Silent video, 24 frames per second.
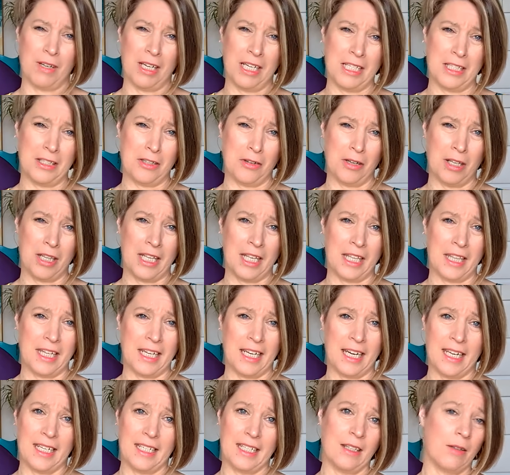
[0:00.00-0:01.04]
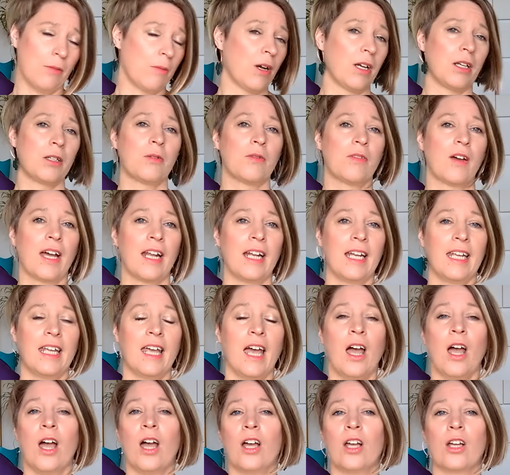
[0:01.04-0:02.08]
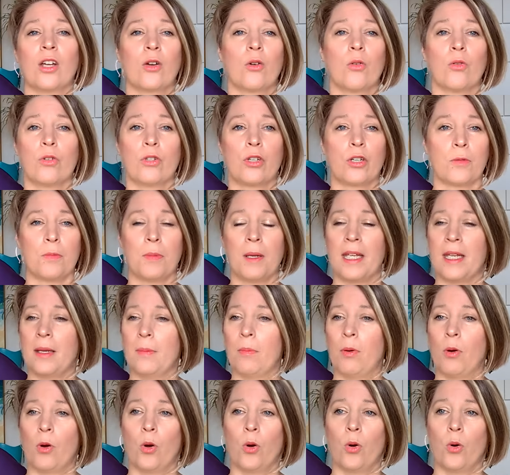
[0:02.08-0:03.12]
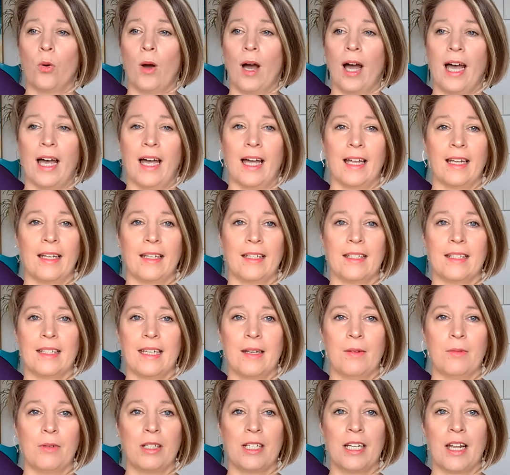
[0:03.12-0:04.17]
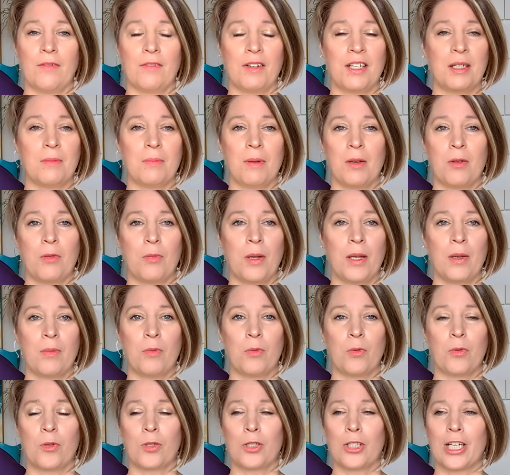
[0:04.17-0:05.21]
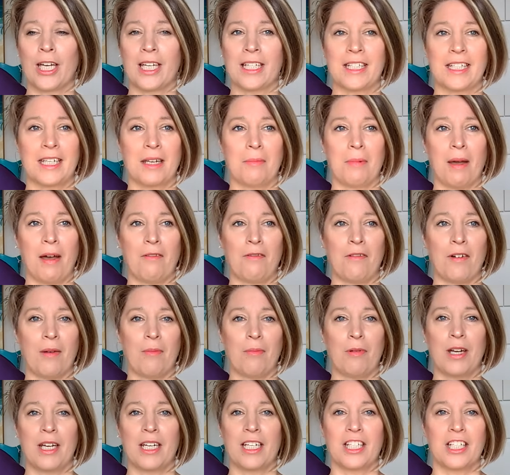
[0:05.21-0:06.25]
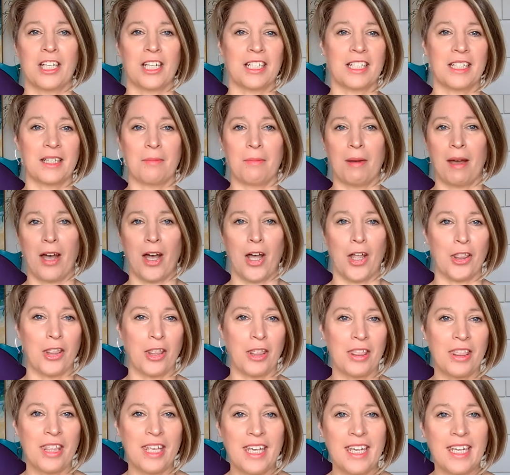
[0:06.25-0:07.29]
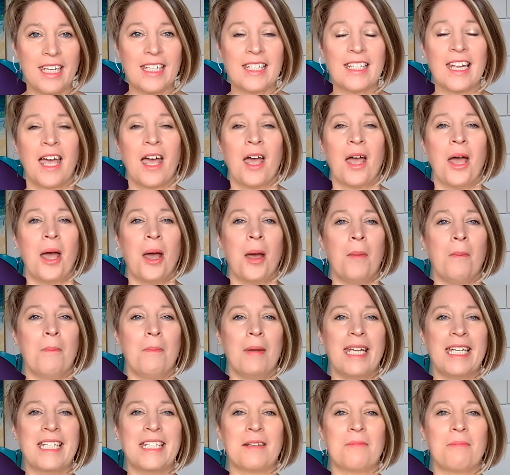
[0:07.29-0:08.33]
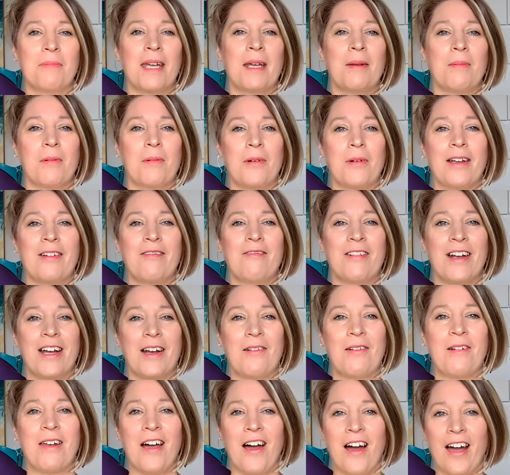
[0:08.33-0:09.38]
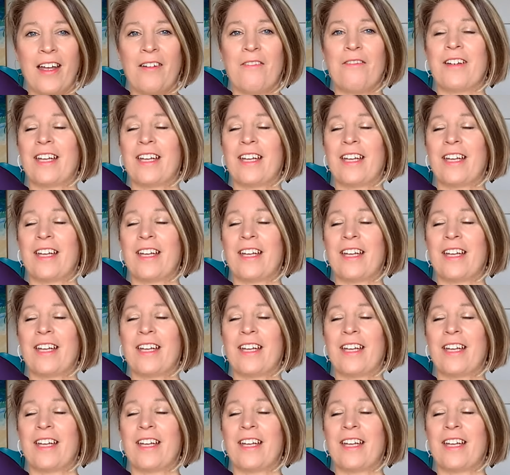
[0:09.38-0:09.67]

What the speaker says: sorry, the other lady that worked with Hayley, gorgeous people, and it was lovely to be with people, chatting about fabric, chatting about other things, meeting people in real life